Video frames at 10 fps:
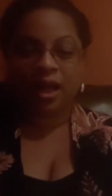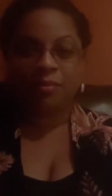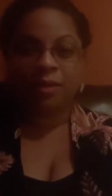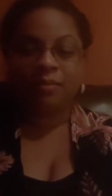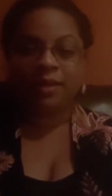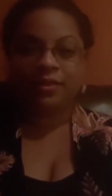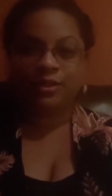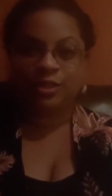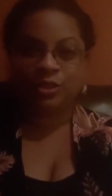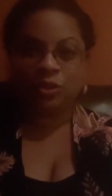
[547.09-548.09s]
I might make
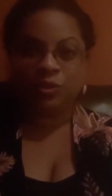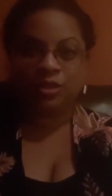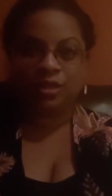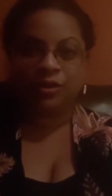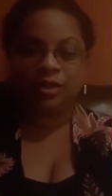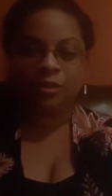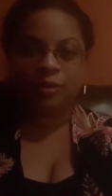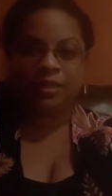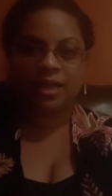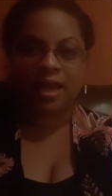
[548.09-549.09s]
this into a series
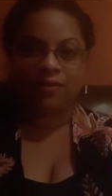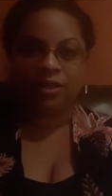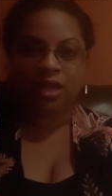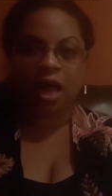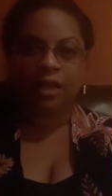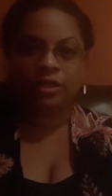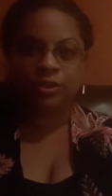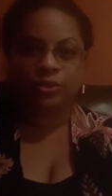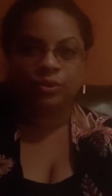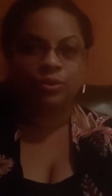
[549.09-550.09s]
because I have a lot
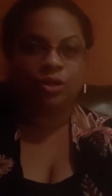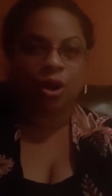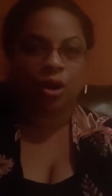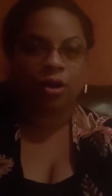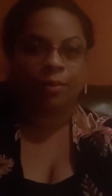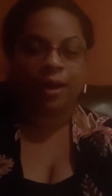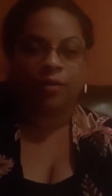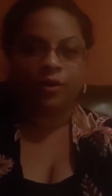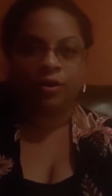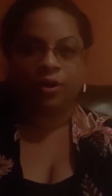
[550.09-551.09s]
to talk
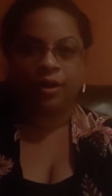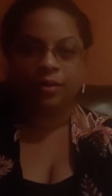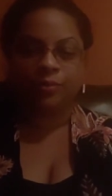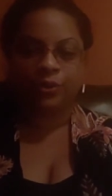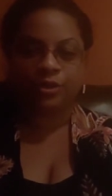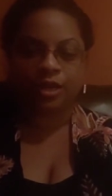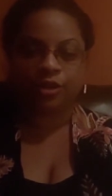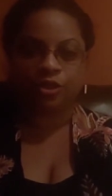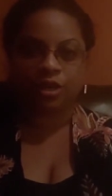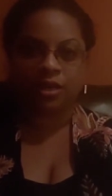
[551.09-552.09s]
about regarding
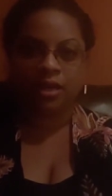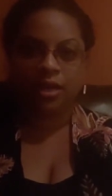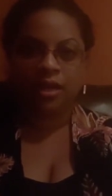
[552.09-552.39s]
protection.